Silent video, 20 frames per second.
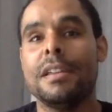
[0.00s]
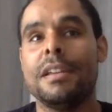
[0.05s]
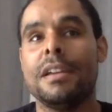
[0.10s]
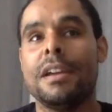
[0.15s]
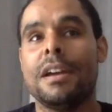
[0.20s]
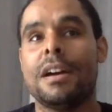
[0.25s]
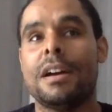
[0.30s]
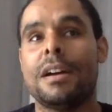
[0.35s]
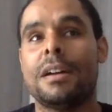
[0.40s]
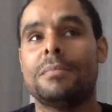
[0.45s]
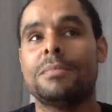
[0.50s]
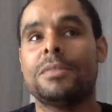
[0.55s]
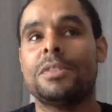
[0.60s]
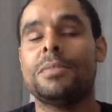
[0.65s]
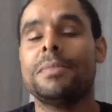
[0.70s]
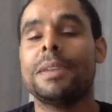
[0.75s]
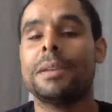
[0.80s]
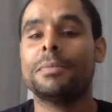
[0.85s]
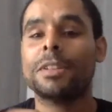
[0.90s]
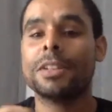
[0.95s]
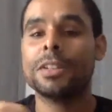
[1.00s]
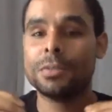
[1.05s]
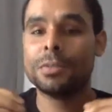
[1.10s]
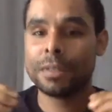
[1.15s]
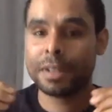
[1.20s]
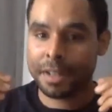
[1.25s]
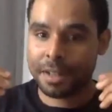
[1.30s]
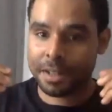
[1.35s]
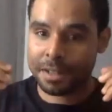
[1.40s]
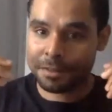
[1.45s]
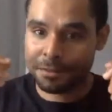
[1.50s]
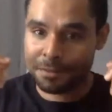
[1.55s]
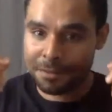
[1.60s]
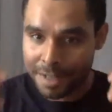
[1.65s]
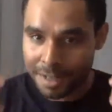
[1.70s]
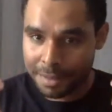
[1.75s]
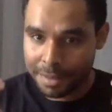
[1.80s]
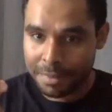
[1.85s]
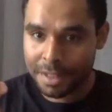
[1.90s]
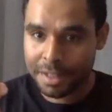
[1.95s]
um, to be able to do it in a
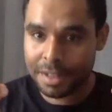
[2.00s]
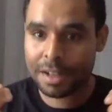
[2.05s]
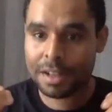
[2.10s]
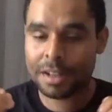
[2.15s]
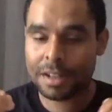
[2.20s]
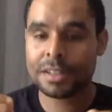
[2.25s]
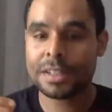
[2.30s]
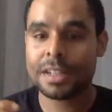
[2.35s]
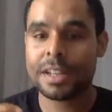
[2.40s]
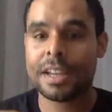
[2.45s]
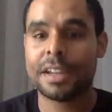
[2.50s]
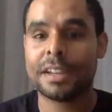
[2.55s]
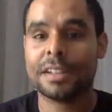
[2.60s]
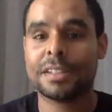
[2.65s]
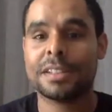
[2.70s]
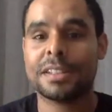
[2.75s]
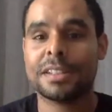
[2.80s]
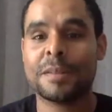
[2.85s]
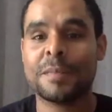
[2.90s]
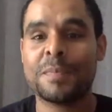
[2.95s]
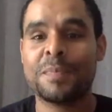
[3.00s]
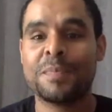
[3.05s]
family context